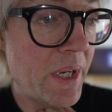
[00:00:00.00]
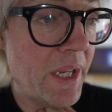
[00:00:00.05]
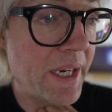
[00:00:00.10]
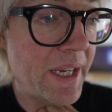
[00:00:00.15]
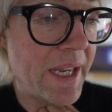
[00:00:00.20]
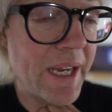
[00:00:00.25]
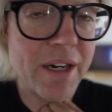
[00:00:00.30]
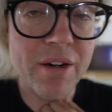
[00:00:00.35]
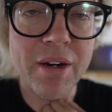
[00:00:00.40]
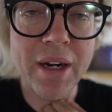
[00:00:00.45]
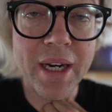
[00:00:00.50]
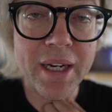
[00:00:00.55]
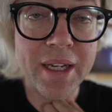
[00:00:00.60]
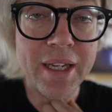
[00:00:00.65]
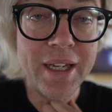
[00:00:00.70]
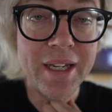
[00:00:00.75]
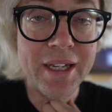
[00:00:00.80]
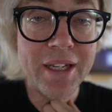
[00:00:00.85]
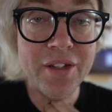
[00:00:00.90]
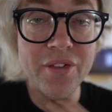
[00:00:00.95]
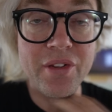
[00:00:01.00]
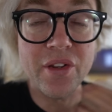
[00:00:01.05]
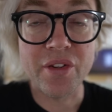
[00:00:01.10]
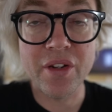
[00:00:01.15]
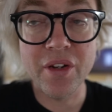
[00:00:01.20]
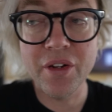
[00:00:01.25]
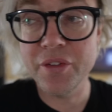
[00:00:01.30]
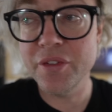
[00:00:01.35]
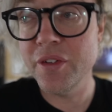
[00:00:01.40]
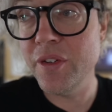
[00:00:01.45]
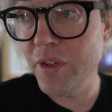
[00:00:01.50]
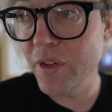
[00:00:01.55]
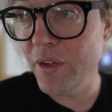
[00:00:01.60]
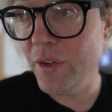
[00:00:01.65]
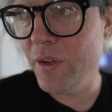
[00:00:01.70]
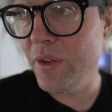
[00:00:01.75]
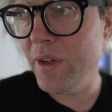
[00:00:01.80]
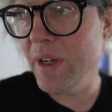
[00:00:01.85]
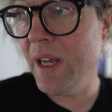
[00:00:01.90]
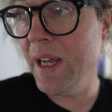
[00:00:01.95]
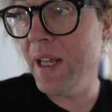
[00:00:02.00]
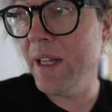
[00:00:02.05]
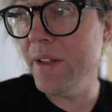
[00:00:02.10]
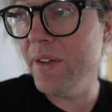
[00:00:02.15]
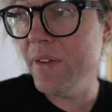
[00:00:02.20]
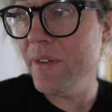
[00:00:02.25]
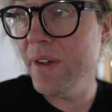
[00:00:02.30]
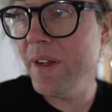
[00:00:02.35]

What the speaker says: going to get cracking because there's a lot to do, and